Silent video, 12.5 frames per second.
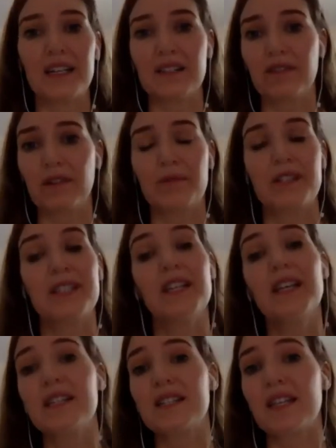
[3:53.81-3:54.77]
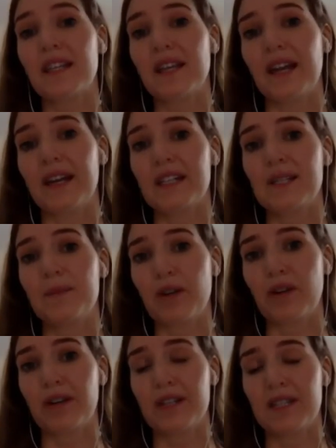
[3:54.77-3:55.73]
a different resiliency than I'd
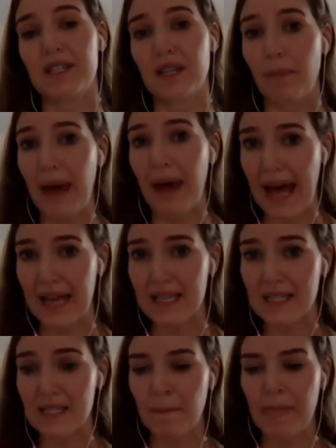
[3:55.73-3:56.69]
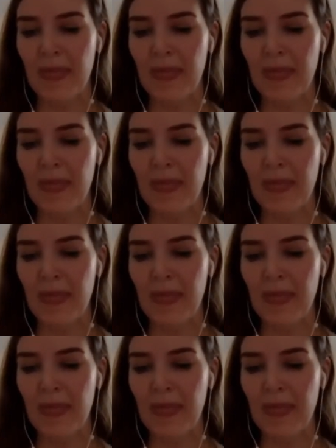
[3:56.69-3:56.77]
experienced in the past.